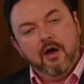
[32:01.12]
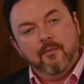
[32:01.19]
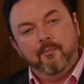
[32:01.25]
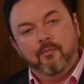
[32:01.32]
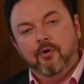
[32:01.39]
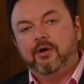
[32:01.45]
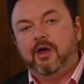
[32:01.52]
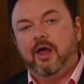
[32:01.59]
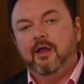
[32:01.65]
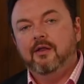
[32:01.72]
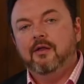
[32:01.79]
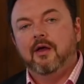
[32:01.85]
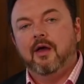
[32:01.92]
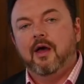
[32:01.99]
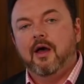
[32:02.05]
book
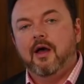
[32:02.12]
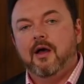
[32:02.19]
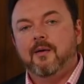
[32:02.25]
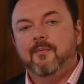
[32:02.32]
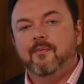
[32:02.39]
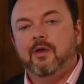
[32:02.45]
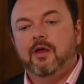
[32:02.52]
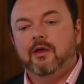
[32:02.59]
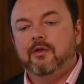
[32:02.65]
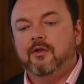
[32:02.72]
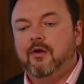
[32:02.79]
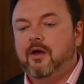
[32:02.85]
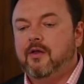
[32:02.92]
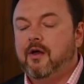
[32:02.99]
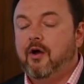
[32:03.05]
in, and
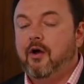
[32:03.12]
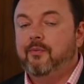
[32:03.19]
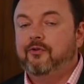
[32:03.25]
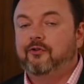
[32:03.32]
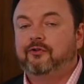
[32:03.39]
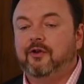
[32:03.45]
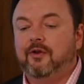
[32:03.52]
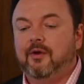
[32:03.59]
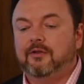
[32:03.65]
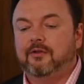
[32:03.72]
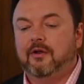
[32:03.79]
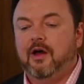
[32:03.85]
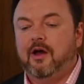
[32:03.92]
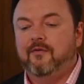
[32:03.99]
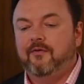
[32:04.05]
I hope to see you at
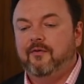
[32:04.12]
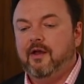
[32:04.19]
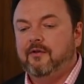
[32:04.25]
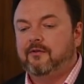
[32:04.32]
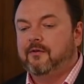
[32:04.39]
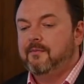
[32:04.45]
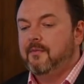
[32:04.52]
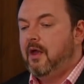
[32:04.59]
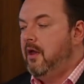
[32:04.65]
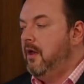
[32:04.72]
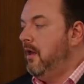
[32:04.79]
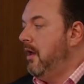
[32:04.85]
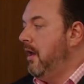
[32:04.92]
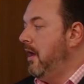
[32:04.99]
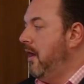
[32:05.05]
the live event.
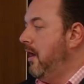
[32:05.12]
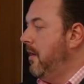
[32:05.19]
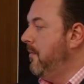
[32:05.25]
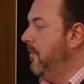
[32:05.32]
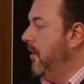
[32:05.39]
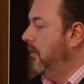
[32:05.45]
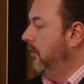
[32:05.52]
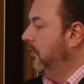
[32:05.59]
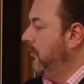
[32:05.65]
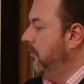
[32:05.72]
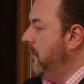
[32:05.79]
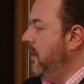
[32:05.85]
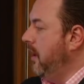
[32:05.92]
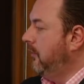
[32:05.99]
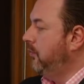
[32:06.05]
The
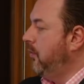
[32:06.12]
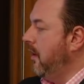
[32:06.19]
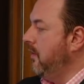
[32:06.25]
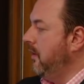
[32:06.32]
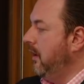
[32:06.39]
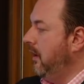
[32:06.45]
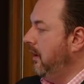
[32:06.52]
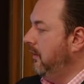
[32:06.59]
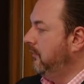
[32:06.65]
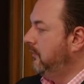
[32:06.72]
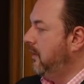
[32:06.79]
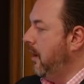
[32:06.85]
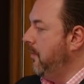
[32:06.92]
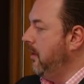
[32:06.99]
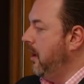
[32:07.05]
next one is
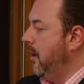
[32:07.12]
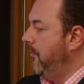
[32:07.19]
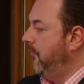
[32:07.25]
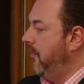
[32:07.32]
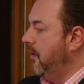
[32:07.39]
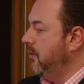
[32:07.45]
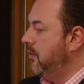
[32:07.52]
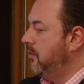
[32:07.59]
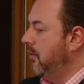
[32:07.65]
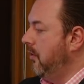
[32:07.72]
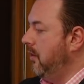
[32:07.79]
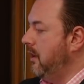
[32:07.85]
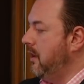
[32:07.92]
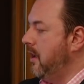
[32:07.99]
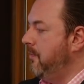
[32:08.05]
coming up very
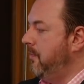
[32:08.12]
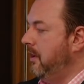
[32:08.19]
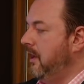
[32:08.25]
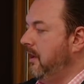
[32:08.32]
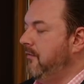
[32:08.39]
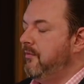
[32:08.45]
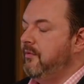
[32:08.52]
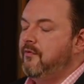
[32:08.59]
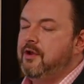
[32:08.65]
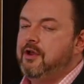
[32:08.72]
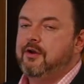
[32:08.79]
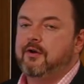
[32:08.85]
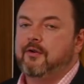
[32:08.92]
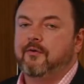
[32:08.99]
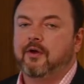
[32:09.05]
shortly, and I believe we've
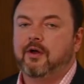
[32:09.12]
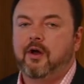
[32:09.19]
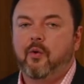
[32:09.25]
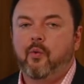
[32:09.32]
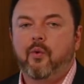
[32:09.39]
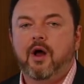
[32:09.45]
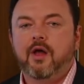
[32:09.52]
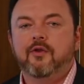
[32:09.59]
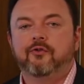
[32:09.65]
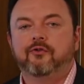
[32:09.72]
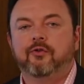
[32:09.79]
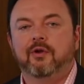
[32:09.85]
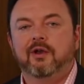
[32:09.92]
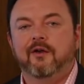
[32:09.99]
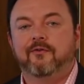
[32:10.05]
only got a 1 or
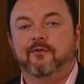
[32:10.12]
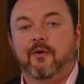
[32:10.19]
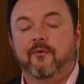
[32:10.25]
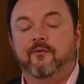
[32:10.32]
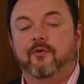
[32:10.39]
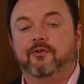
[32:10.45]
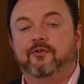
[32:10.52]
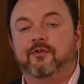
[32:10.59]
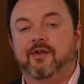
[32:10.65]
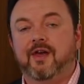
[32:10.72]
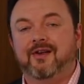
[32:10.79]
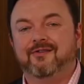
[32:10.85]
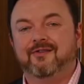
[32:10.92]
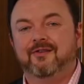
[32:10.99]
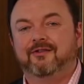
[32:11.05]
2 left for
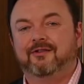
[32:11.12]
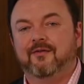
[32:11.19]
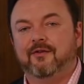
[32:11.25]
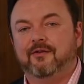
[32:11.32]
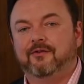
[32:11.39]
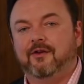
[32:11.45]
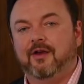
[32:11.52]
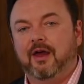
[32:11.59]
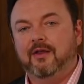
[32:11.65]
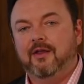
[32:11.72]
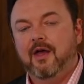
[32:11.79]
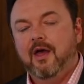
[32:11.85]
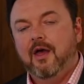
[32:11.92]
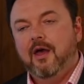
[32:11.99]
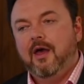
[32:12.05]

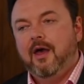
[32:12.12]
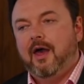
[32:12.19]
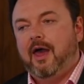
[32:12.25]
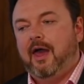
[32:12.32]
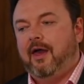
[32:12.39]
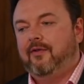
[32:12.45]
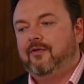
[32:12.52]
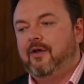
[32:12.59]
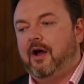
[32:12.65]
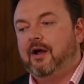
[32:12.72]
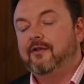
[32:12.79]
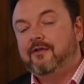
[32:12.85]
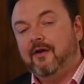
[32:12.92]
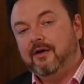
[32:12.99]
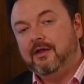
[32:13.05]
2017. And I
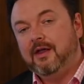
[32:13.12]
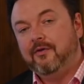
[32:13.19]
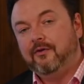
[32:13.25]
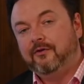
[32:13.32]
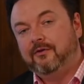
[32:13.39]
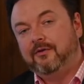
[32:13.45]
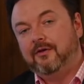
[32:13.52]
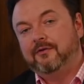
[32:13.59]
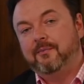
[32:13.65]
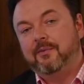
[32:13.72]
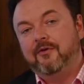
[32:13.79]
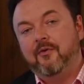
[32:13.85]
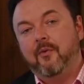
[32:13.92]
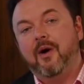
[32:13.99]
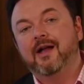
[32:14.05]
can tell you now, there's a
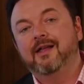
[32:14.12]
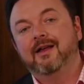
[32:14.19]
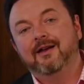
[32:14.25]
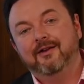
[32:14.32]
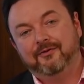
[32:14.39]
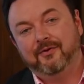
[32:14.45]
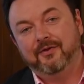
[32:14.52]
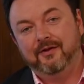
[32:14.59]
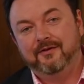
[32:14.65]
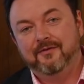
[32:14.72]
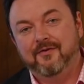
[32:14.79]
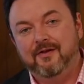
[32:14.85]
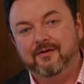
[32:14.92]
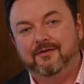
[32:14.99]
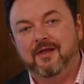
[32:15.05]
bit of a waiting list for these
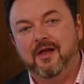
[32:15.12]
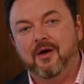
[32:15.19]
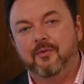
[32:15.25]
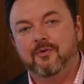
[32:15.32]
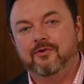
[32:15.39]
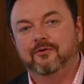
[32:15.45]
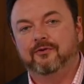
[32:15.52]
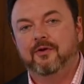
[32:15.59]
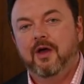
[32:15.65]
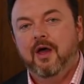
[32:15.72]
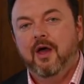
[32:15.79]
events now, which is